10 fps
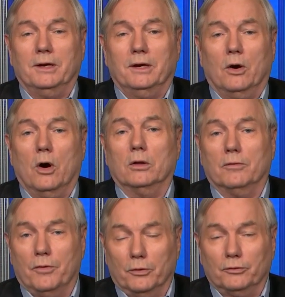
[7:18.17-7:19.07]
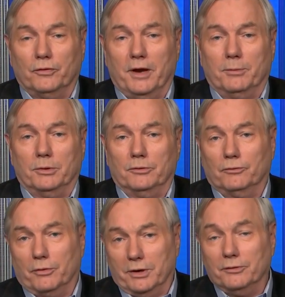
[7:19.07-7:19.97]
All of those families,
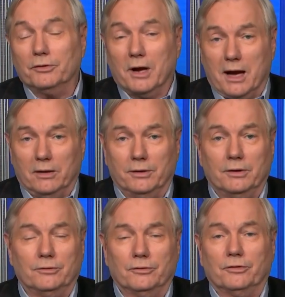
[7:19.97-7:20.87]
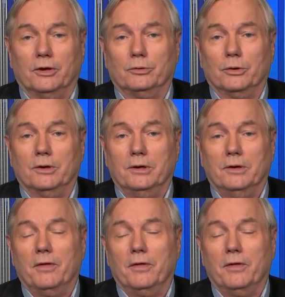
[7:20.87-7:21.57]
friends, colleagues, et cetera,